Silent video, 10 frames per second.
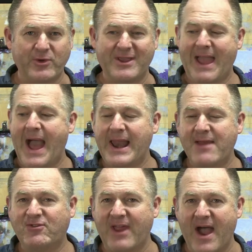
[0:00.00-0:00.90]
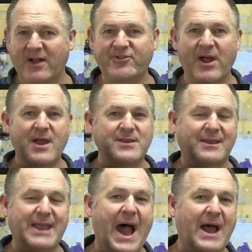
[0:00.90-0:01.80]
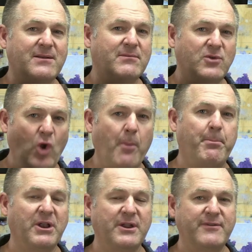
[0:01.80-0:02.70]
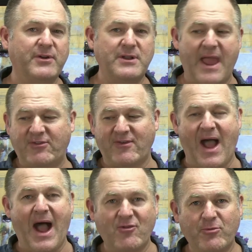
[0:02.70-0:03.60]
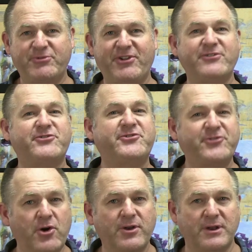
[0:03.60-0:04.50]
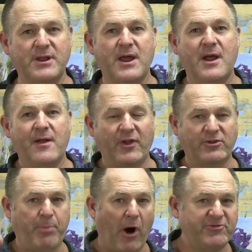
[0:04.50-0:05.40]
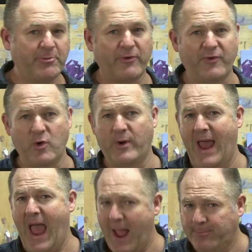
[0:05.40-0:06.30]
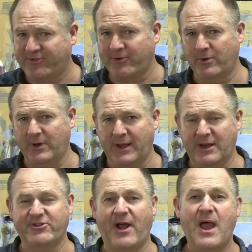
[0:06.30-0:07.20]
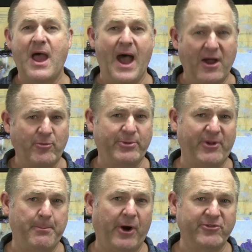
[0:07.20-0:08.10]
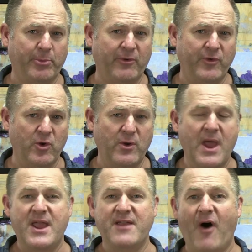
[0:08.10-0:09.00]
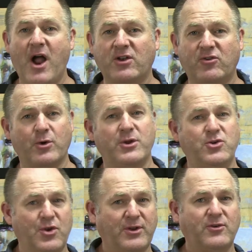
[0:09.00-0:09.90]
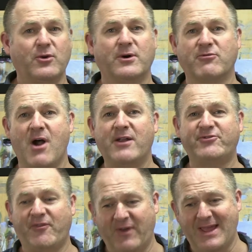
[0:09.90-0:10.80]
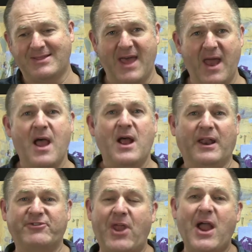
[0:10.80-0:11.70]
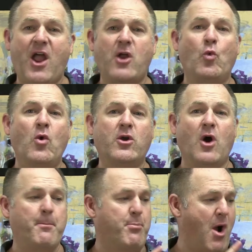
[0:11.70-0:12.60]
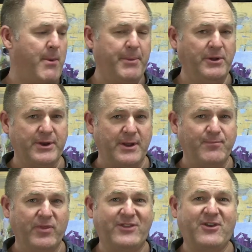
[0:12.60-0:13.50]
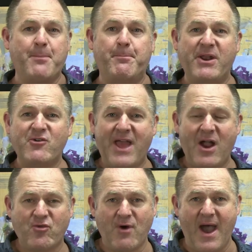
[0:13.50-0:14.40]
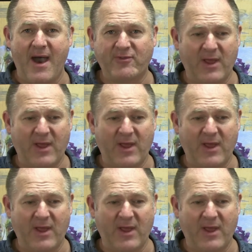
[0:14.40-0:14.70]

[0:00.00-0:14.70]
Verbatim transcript: You can't have doubts. You can't not believe it. You have to have one hundred percent certainty that it's possible for you, and absolutely it is one hundred percent possible for you. If I can do it, you can do it, right? So forget that. Let's now go to work on probability. Let's get better at our craft.